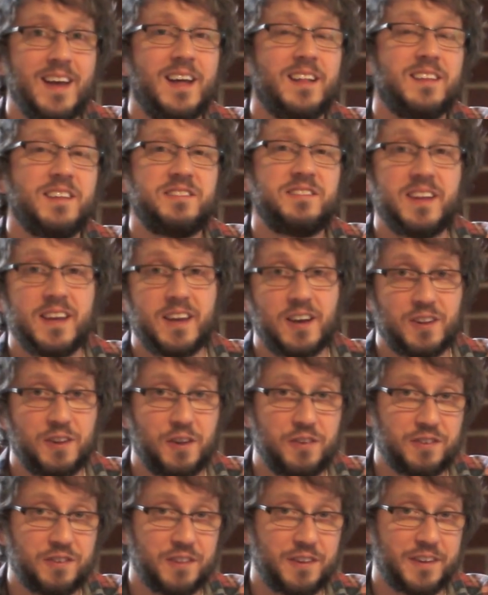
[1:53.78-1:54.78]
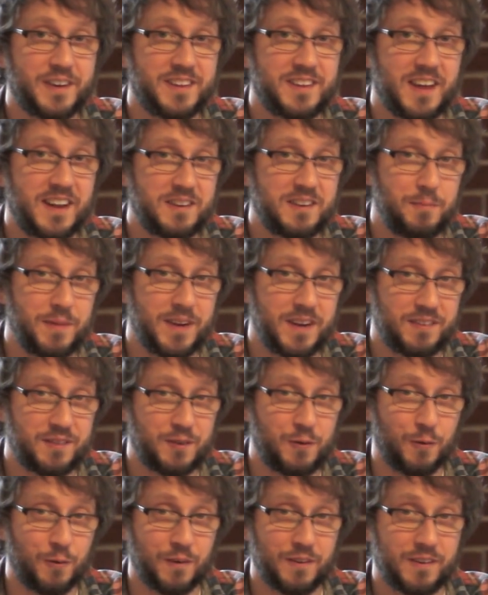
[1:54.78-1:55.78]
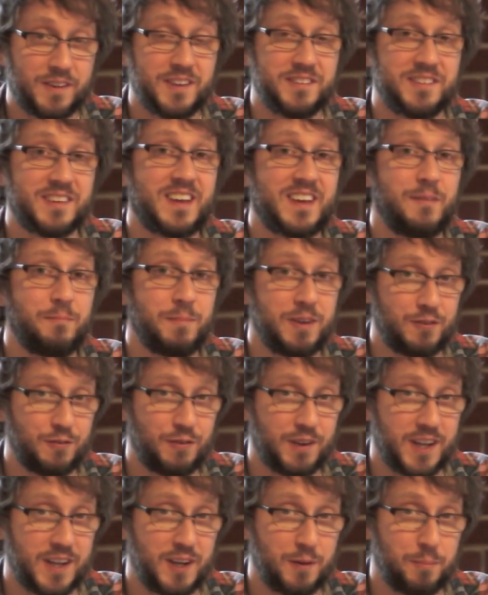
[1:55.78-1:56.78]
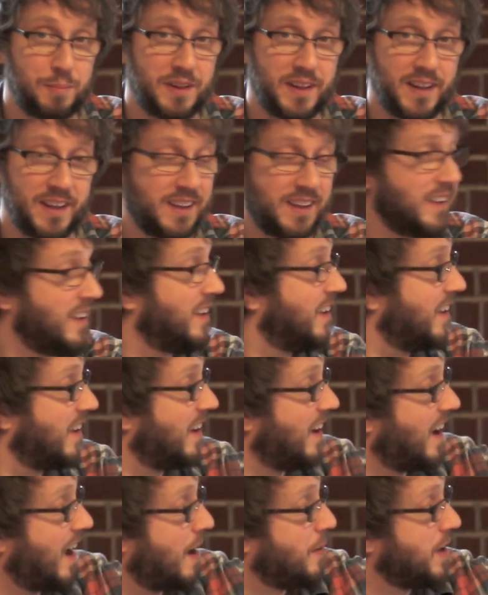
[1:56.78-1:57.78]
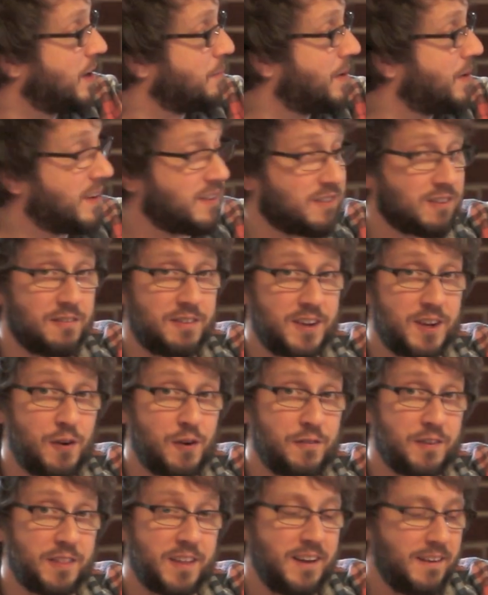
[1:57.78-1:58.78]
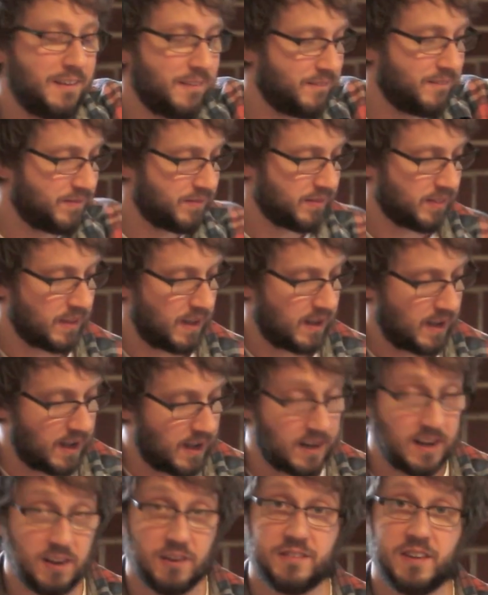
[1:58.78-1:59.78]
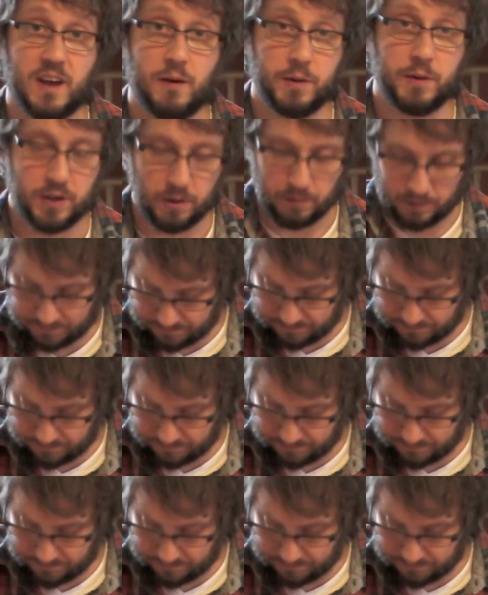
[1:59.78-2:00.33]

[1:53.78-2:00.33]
Let's take a closer look at that diminished chord because it can be tricky to play. I made a picture of it over there, and here's how we do it.